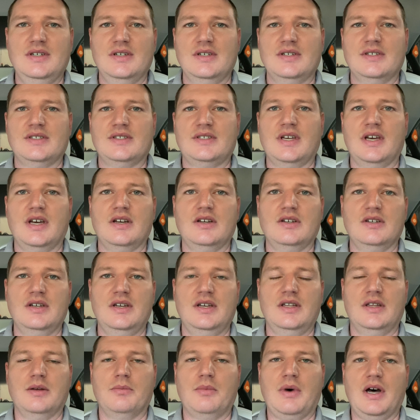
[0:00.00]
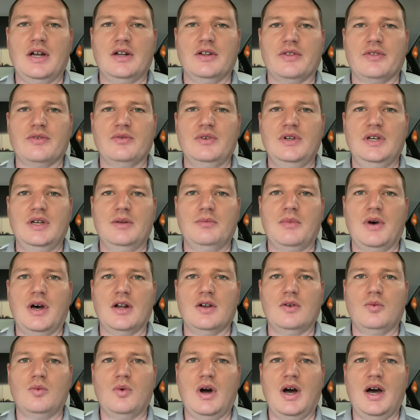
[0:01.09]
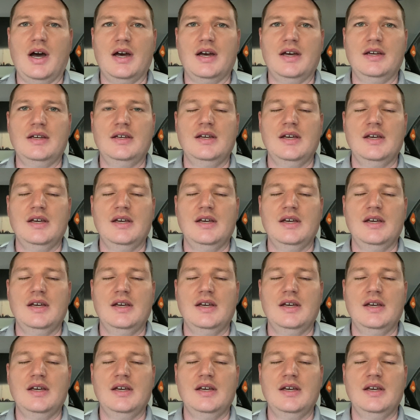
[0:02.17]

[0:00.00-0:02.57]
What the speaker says: cell in the Model 3 and Model Y.